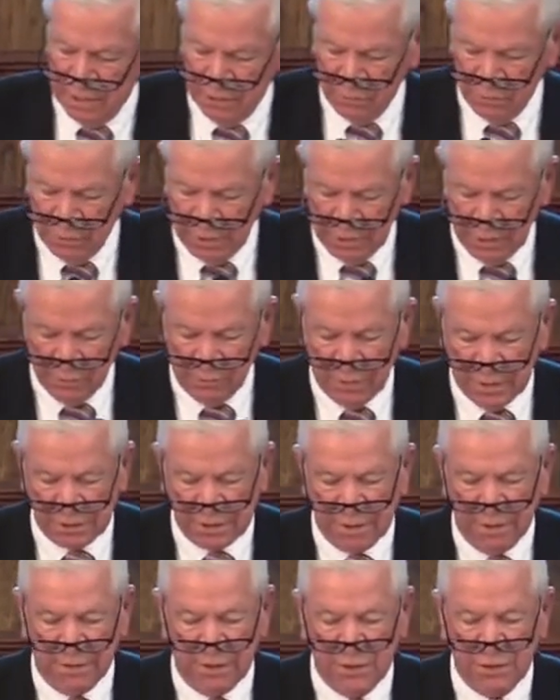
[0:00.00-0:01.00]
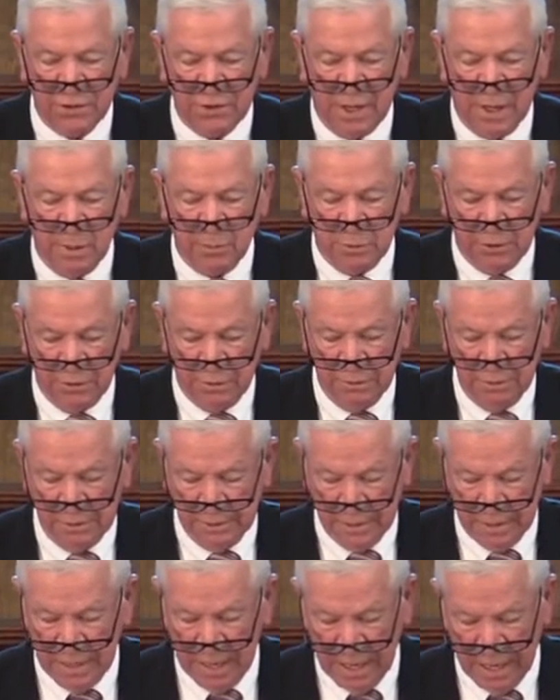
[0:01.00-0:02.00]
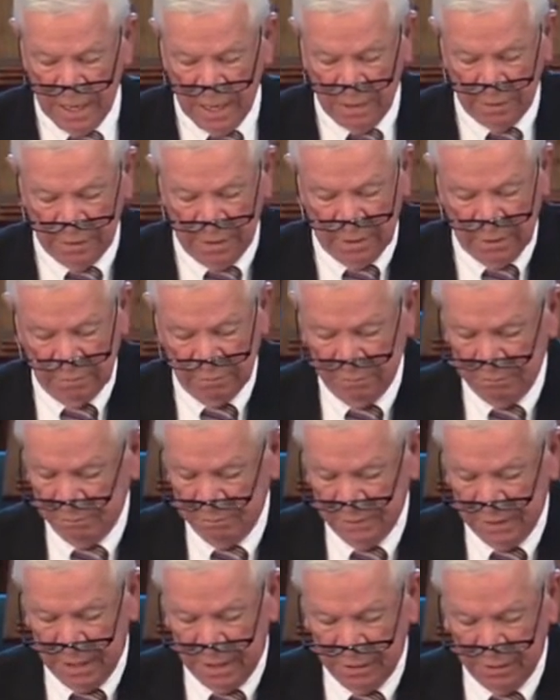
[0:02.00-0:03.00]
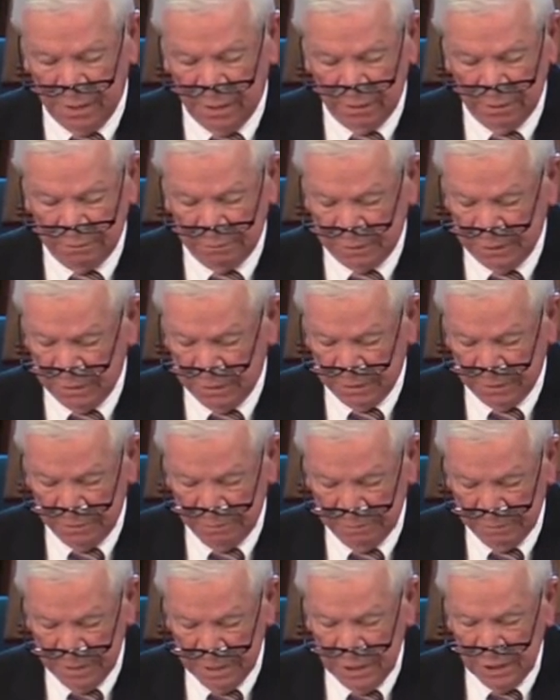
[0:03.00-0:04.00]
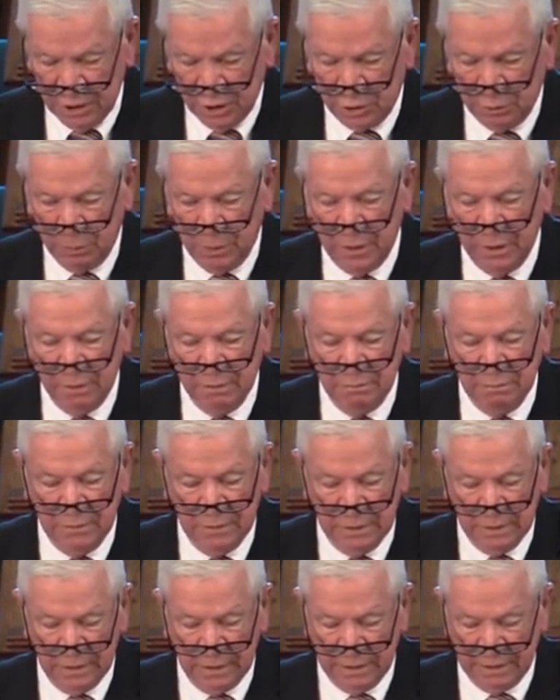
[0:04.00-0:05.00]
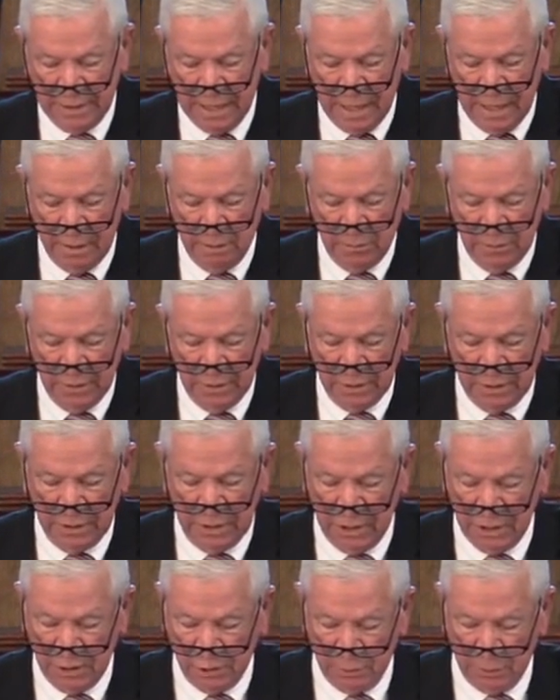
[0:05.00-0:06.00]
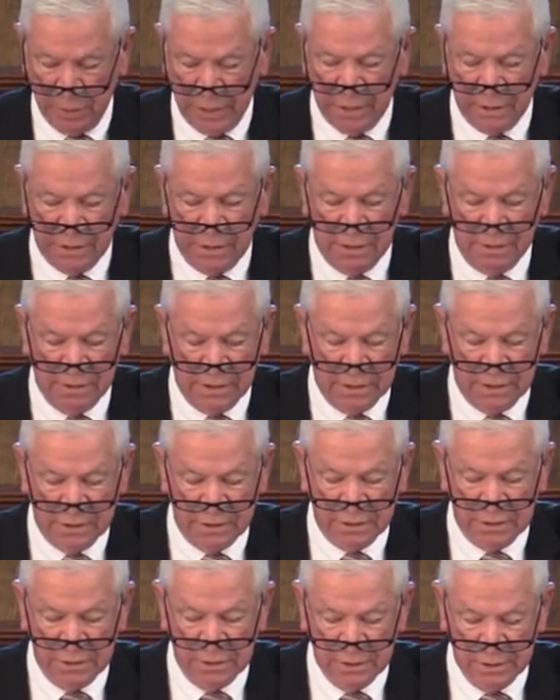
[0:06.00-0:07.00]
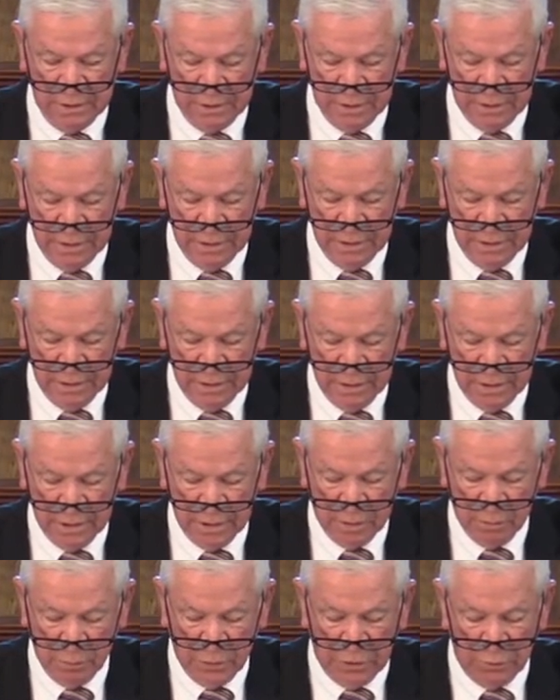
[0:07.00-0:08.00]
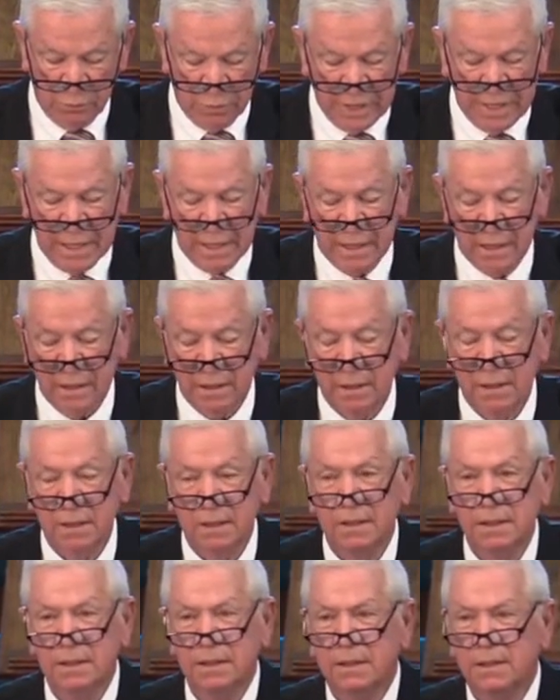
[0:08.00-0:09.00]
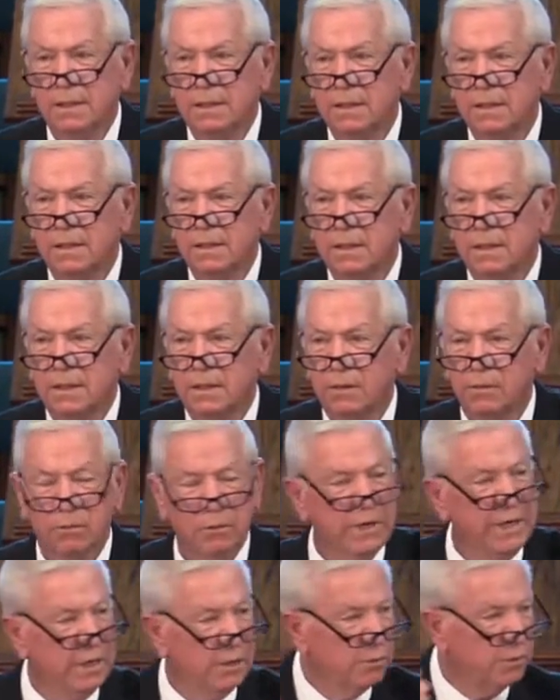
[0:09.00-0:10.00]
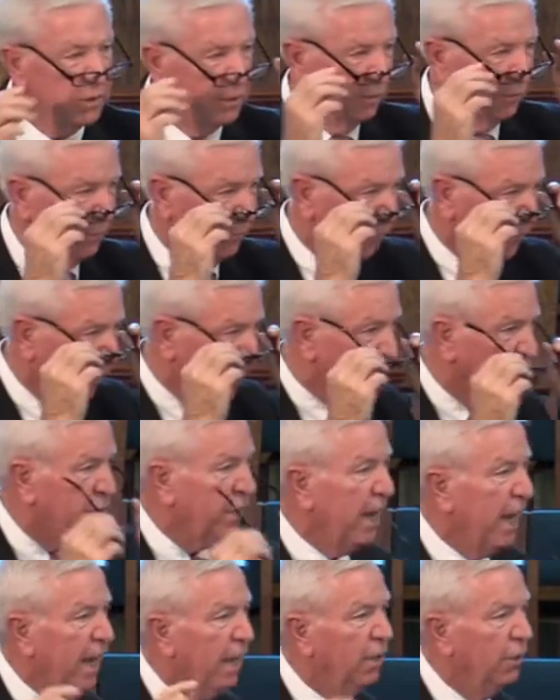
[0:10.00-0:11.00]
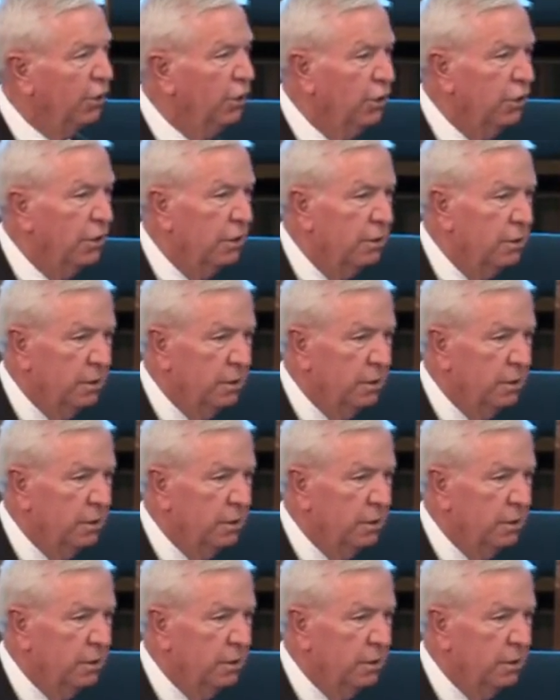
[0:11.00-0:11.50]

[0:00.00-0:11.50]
to read the rest of this chapter. I'll not, I'll not uh, spend a uh, time uh, expounding this, but read it. Read it with a fresh outlook